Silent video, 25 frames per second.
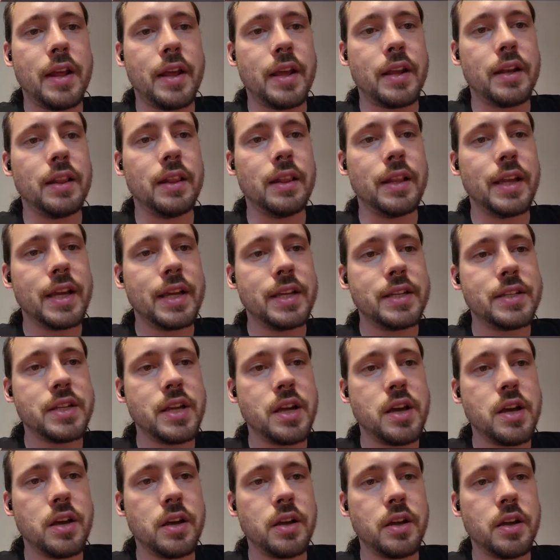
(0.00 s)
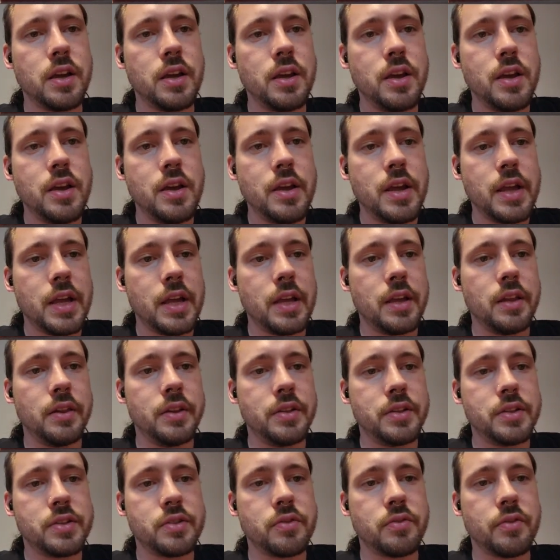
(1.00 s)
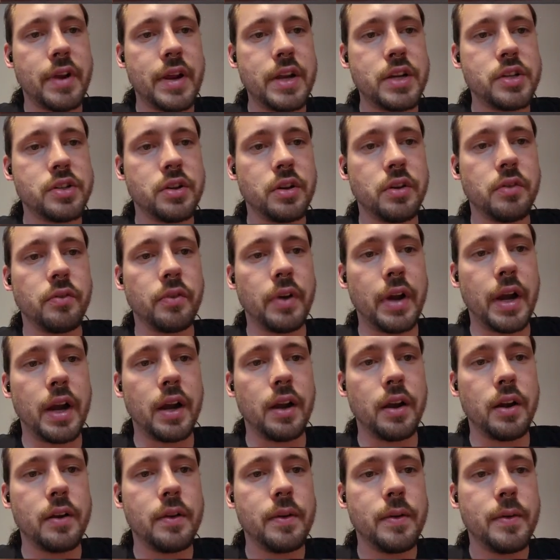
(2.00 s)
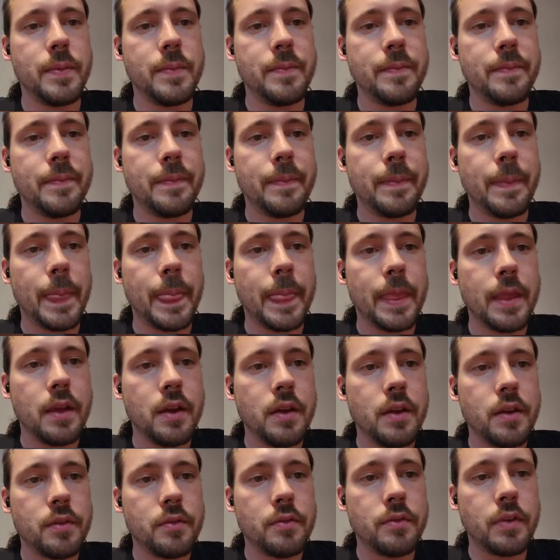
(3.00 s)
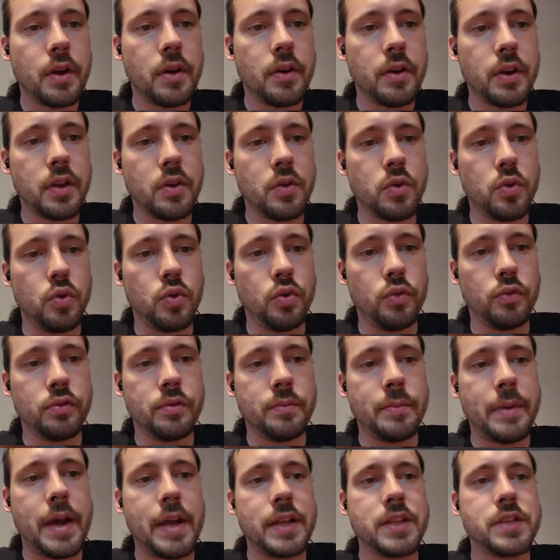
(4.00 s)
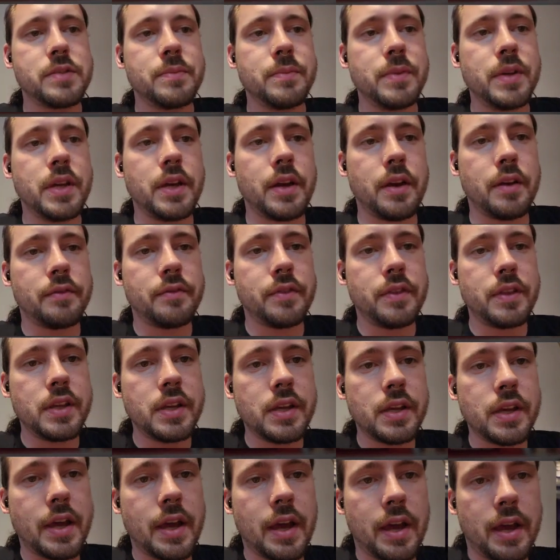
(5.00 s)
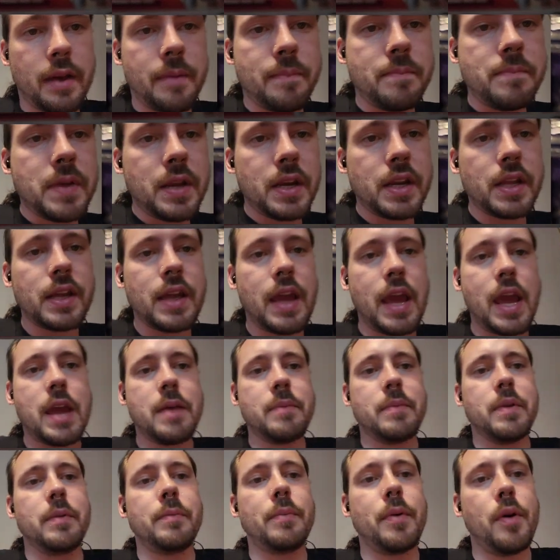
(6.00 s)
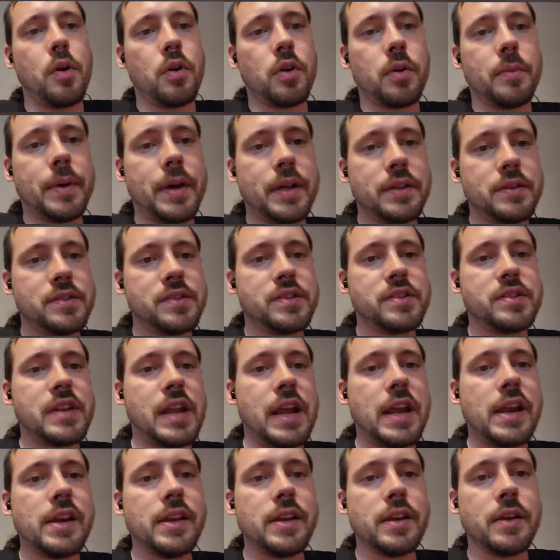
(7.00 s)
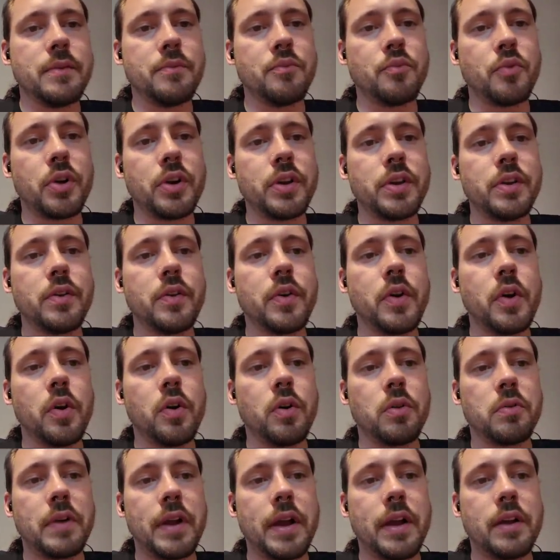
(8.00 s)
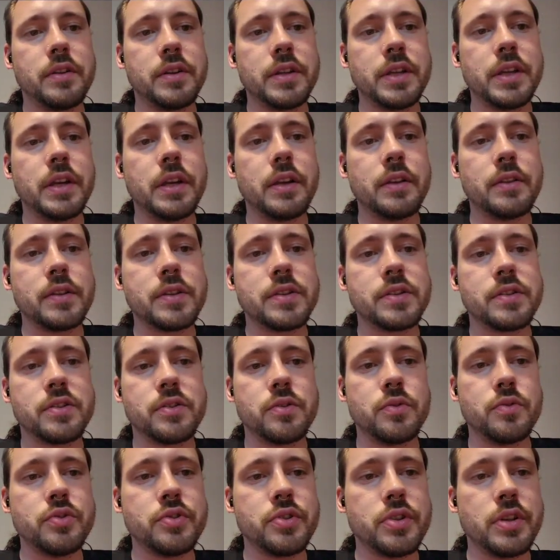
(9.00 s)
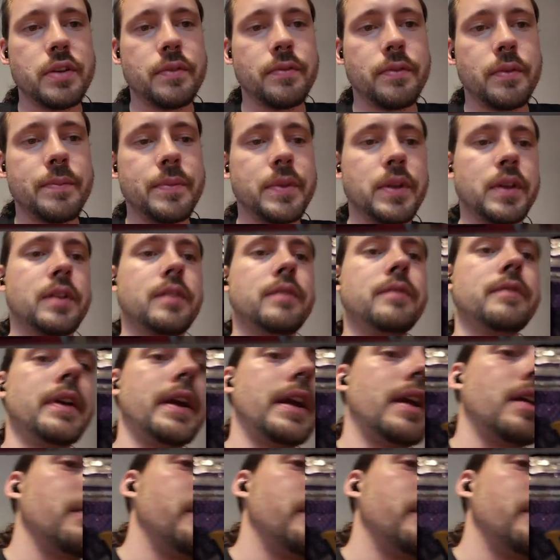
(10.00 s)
And Lickitung illustration rare. Very cool. Reminds me of the mini game in Pokemon Stadium where you go around eating the sushi from the conveyor